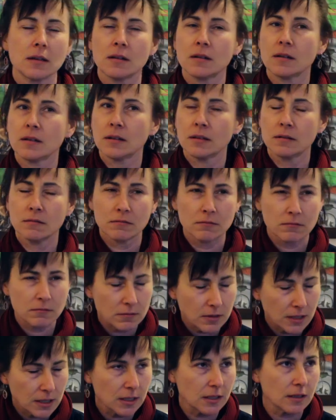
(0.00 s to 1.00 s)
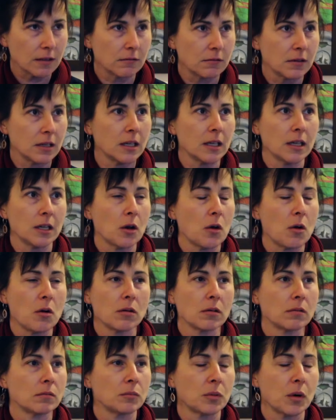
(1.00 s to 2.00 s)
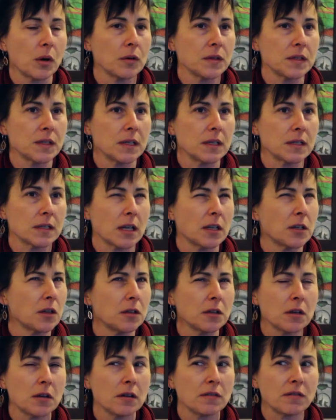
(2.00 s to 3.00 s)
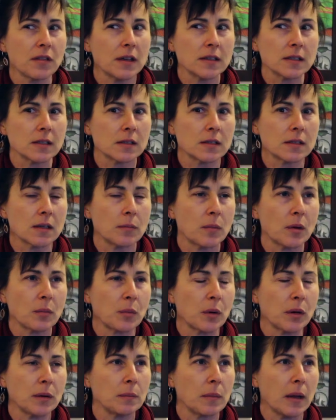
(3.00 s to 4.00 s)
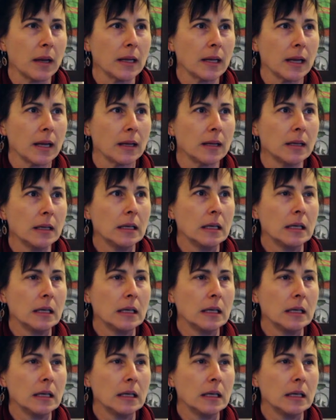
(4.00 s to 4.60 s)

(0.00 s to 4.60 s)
a really long process. I don't know if that's because I'm a printmaker,